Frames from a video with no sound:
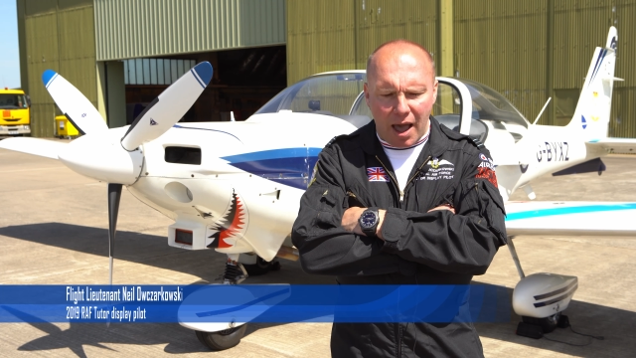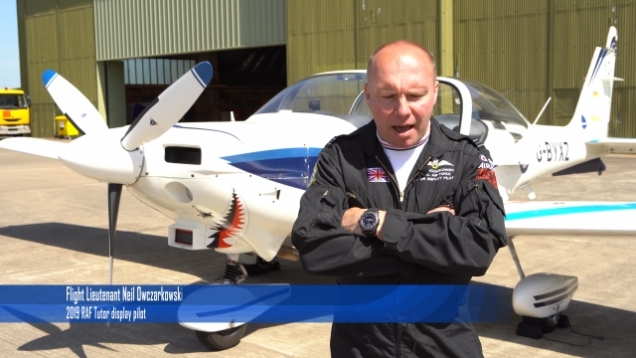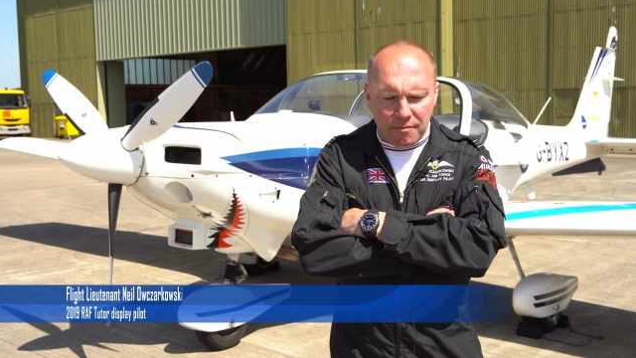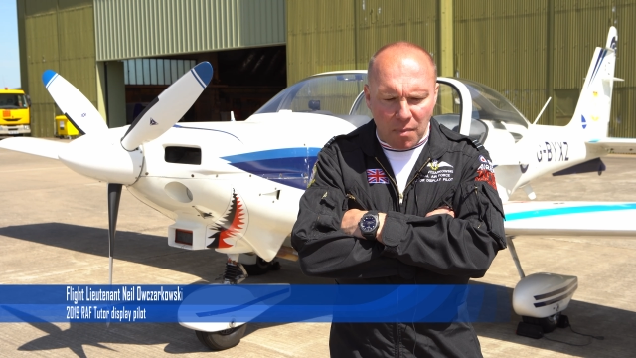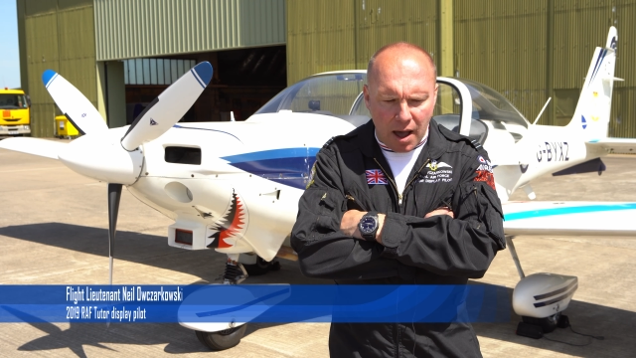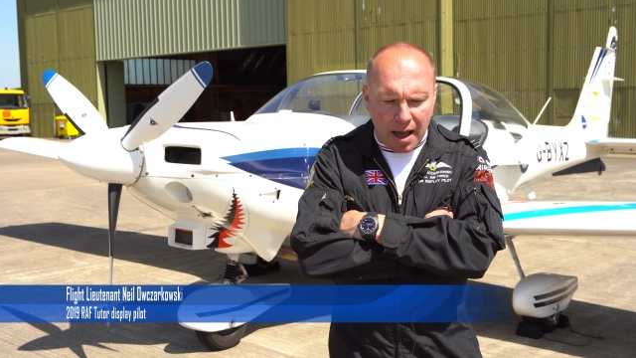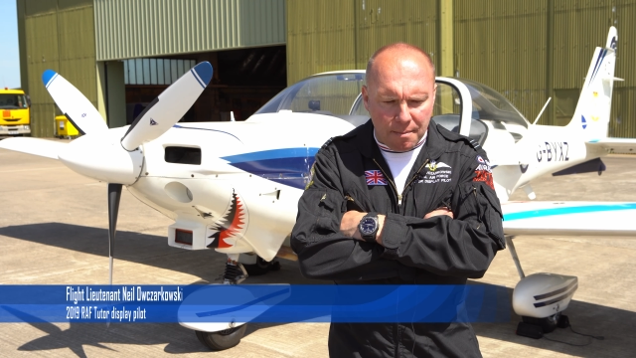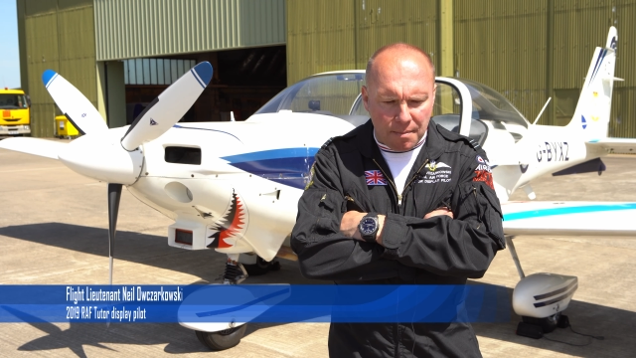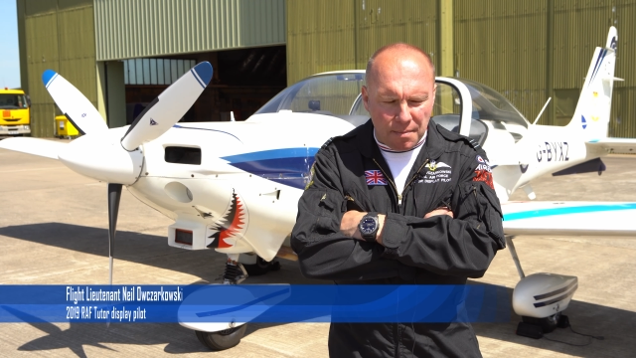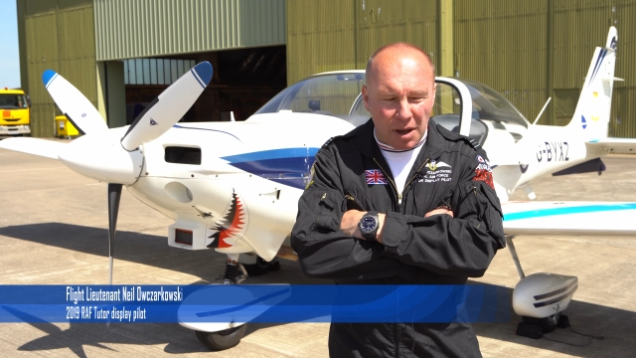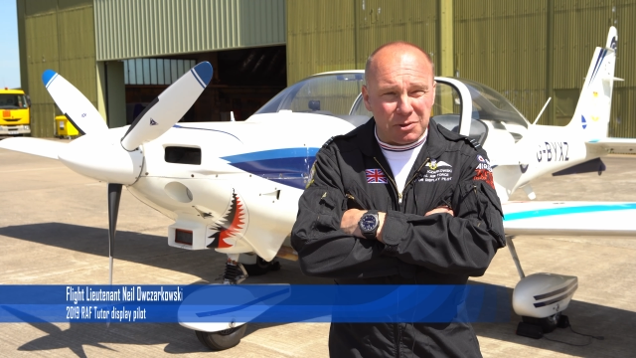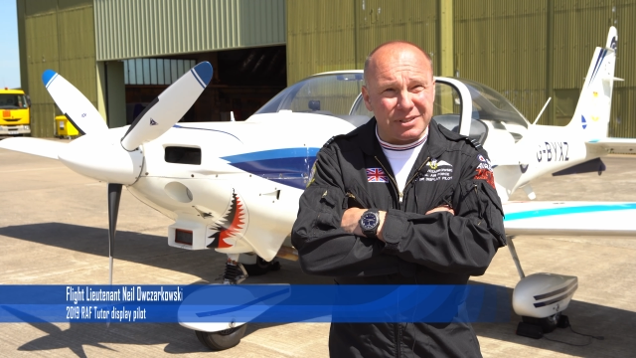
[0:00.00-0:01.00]
I have my
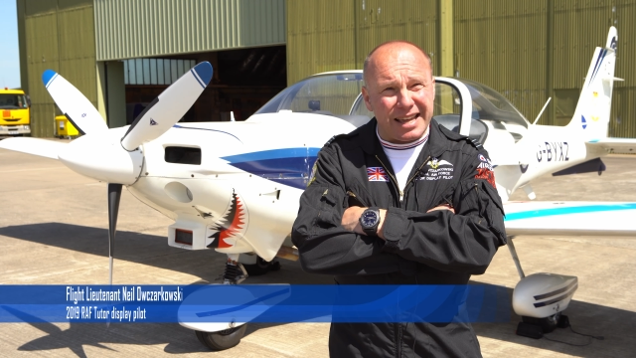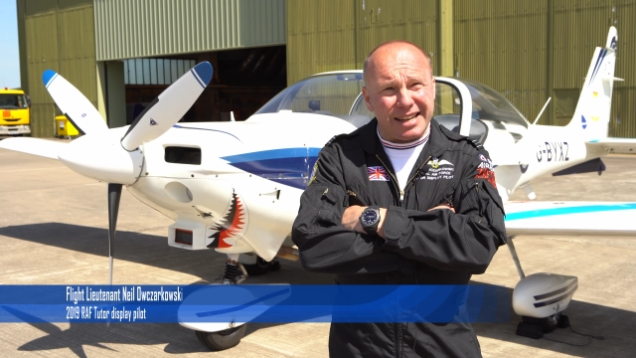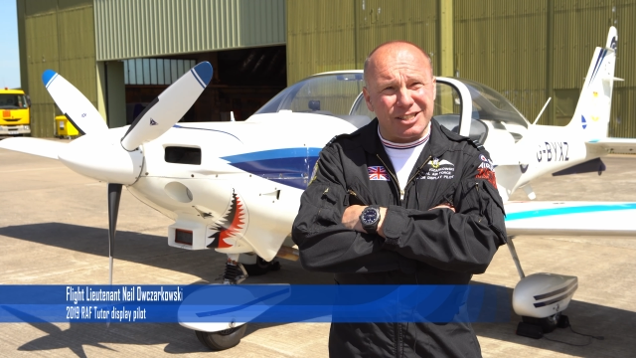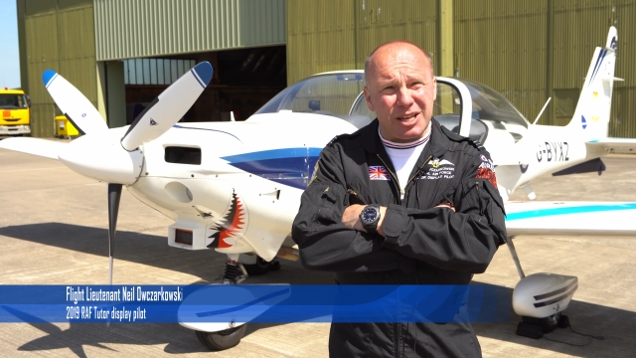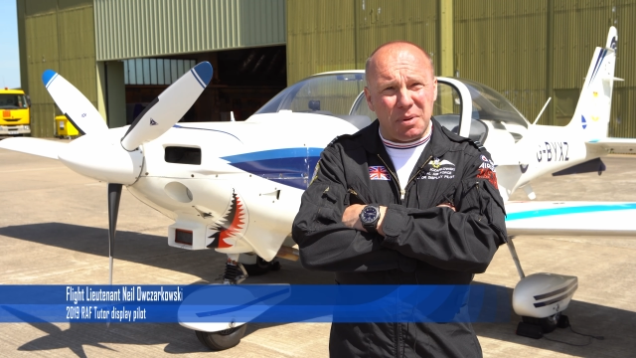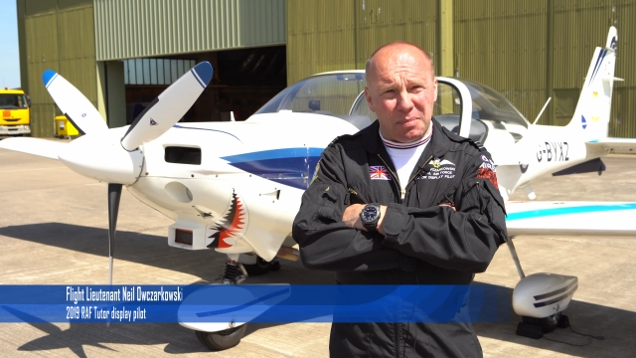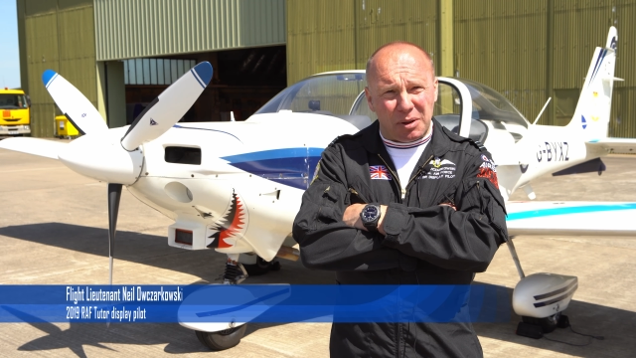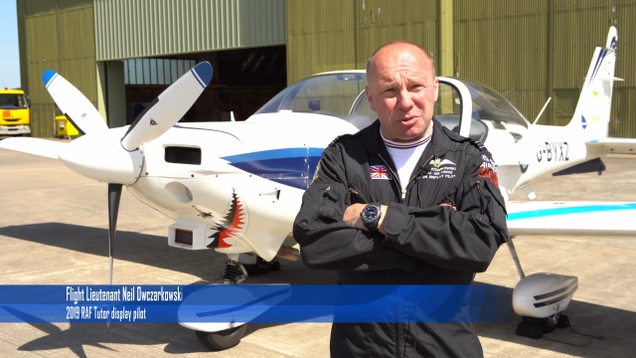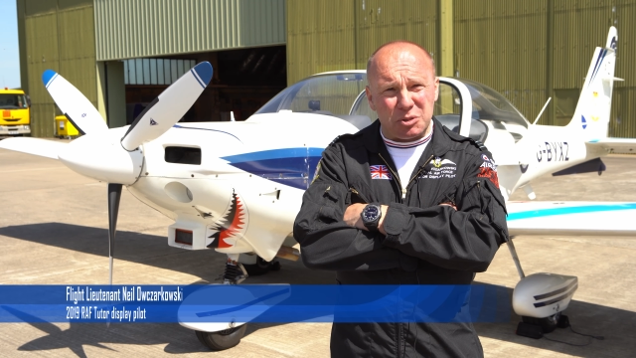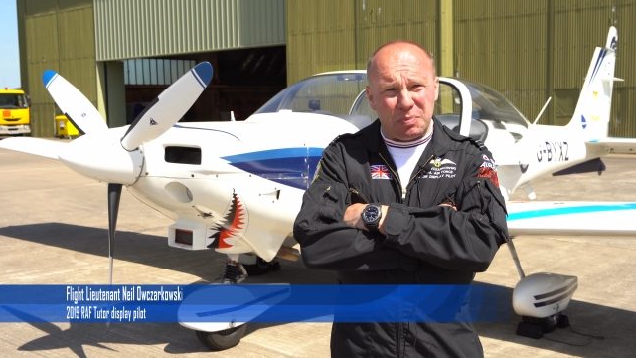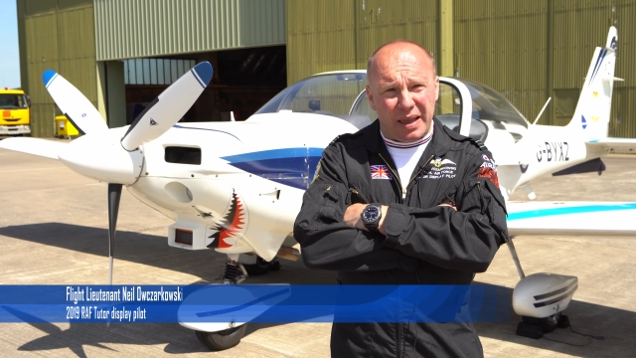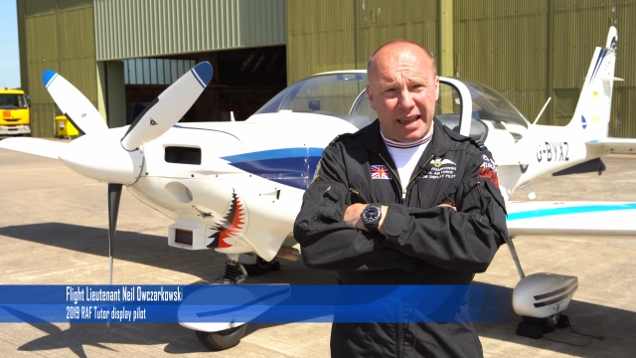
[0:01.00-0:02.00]
most energy, my
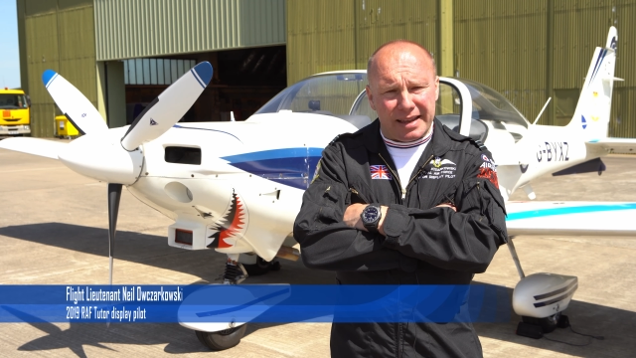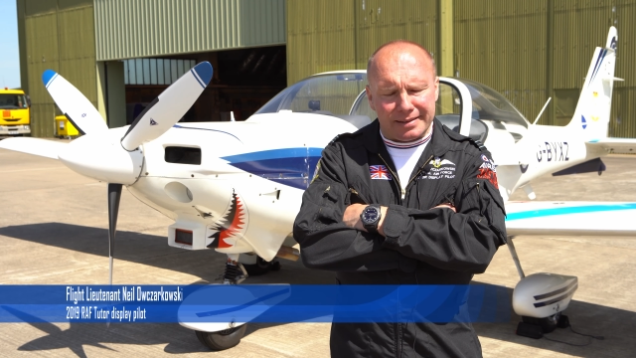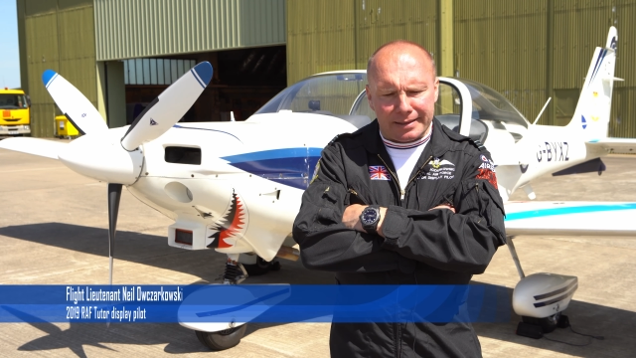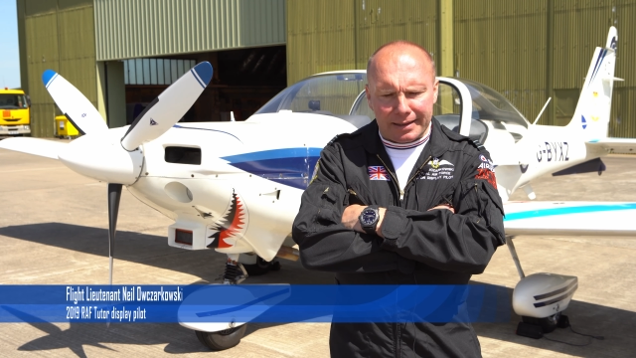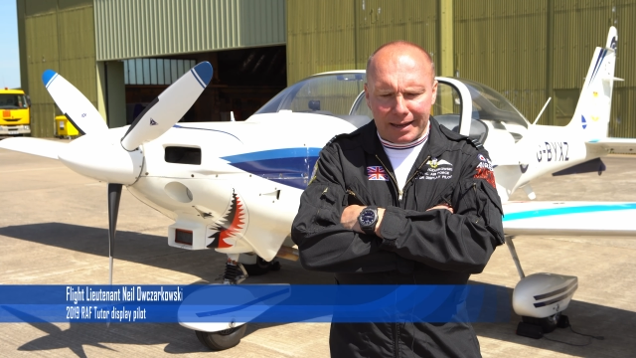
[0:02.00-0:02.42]
most speed,